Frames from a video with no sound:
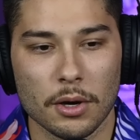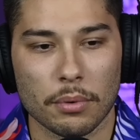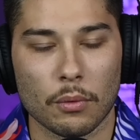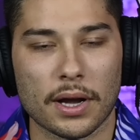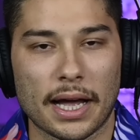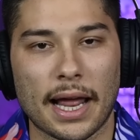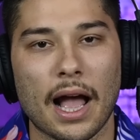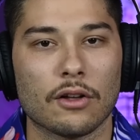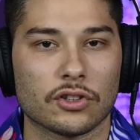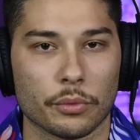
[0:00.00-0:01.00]
but what kind of
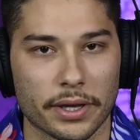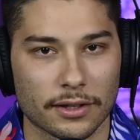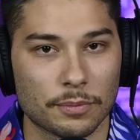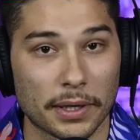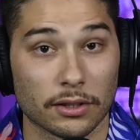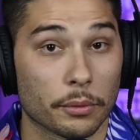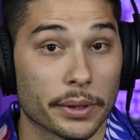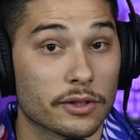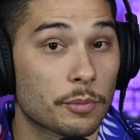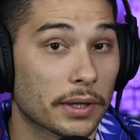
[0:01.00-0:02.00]
house are we expecting? Are we
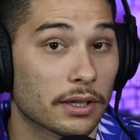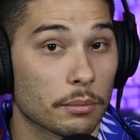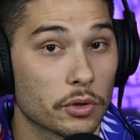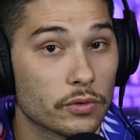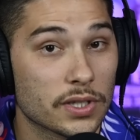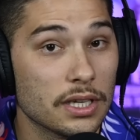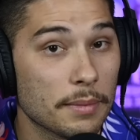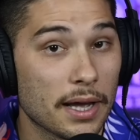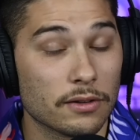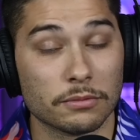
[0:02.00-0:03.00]
expecting a museum
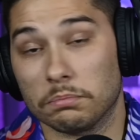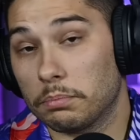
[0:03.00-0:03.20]
house?